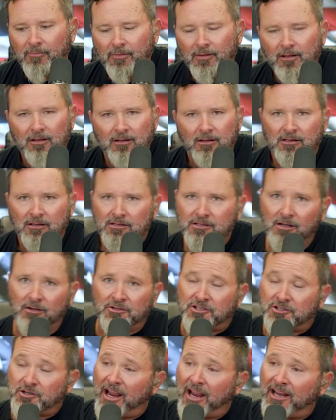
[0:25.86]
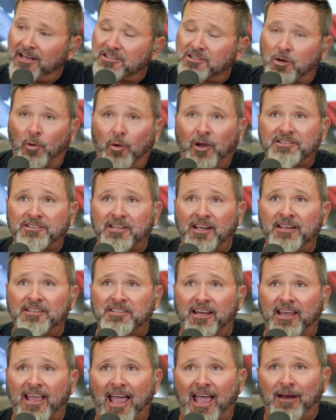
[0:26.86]
So strange
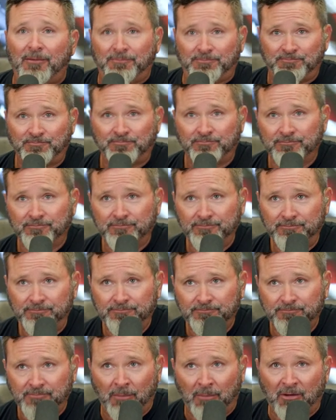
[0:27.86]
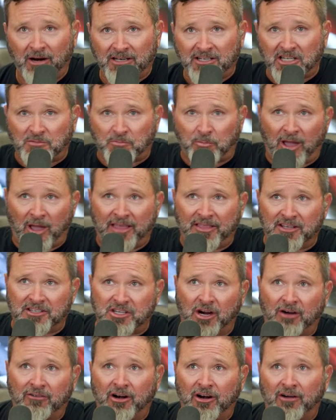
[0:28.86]
coincidence again. I'm going to just play
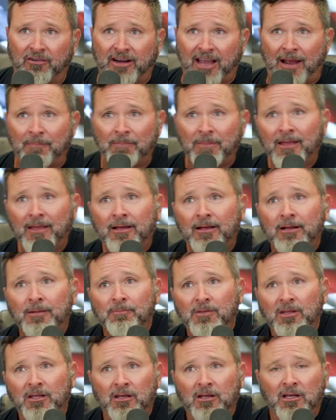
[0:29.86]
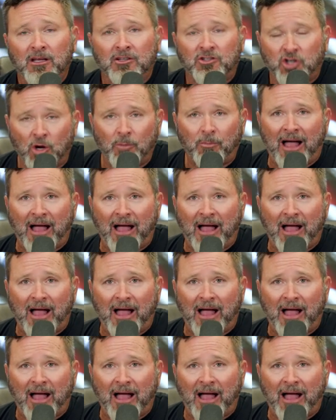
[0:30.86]
this over and over again. Two